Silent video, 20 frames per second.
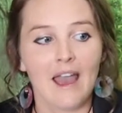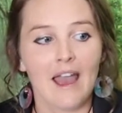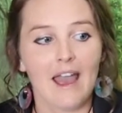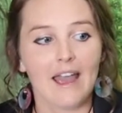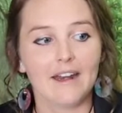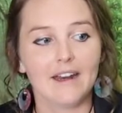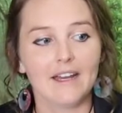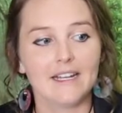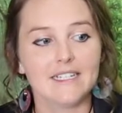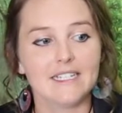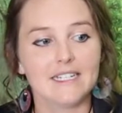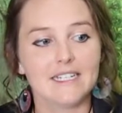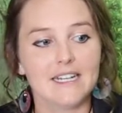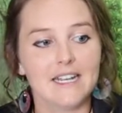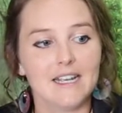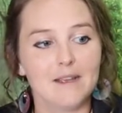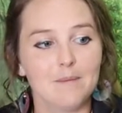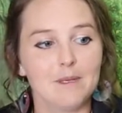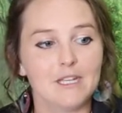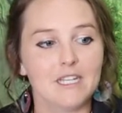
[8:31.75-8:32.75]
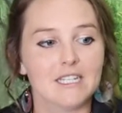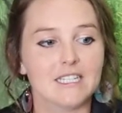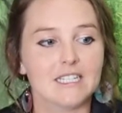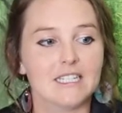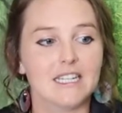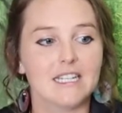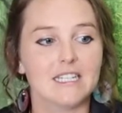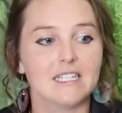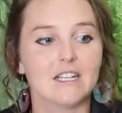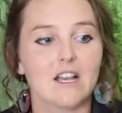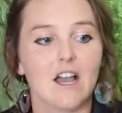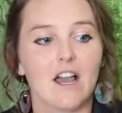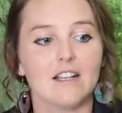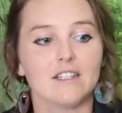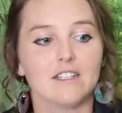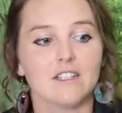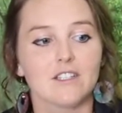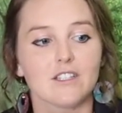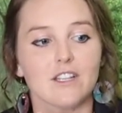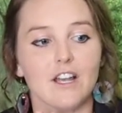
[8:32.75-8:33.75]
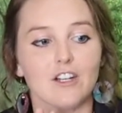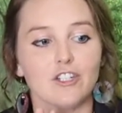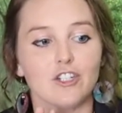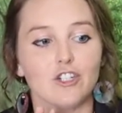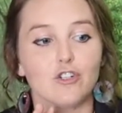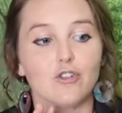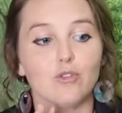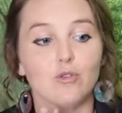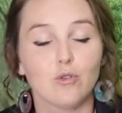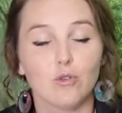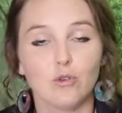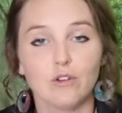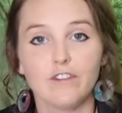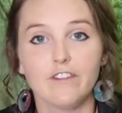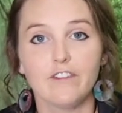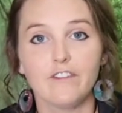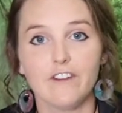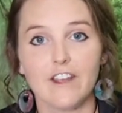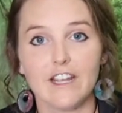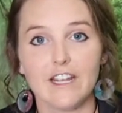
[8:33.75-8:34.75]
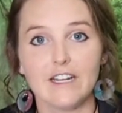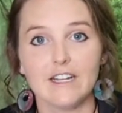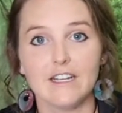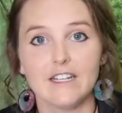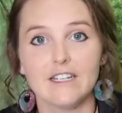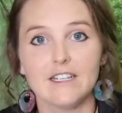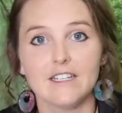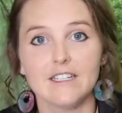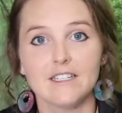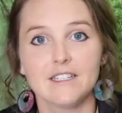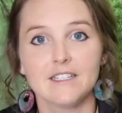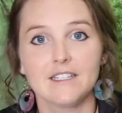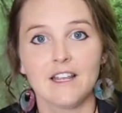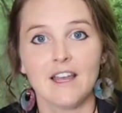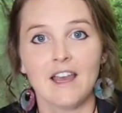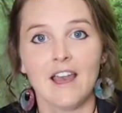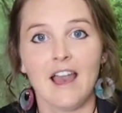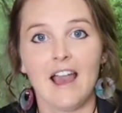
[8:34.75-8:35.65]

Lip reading: And I did hear, because these guys are such good feeders,